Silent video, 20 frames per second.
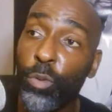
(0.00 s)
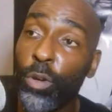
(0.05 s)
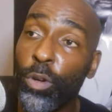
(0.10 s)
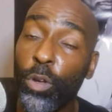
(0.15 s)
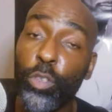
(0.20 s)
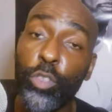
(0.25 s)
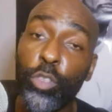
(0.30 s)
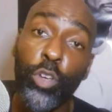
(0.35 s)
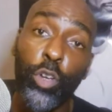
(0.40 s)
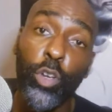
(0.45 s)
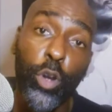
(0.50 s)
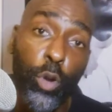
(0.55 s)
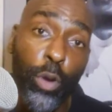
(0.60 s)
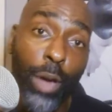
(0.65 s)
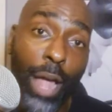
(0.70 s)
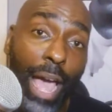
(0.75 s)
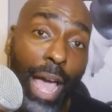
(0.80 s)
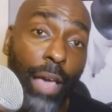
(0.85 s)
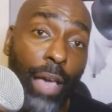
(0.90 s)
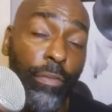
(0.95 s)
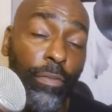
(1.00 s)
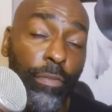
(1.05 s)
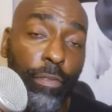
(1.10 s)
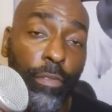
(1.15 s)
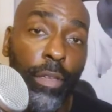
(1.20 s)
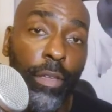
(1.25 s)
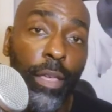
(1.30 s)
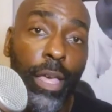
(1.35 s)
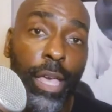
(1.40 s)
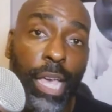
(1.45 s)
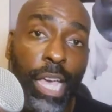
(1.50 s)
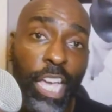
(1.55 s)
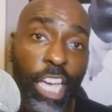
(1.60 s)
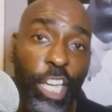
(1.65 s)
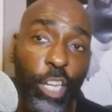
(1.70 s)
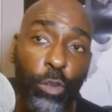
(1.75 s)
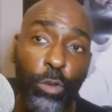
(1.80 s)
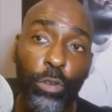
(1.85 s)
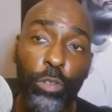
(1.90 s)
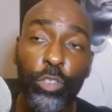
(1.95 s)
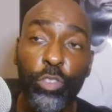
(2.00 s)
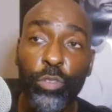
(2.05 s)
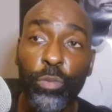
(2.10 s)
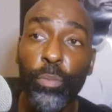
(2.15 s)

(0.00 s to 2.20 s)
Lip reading: You work on your craft in order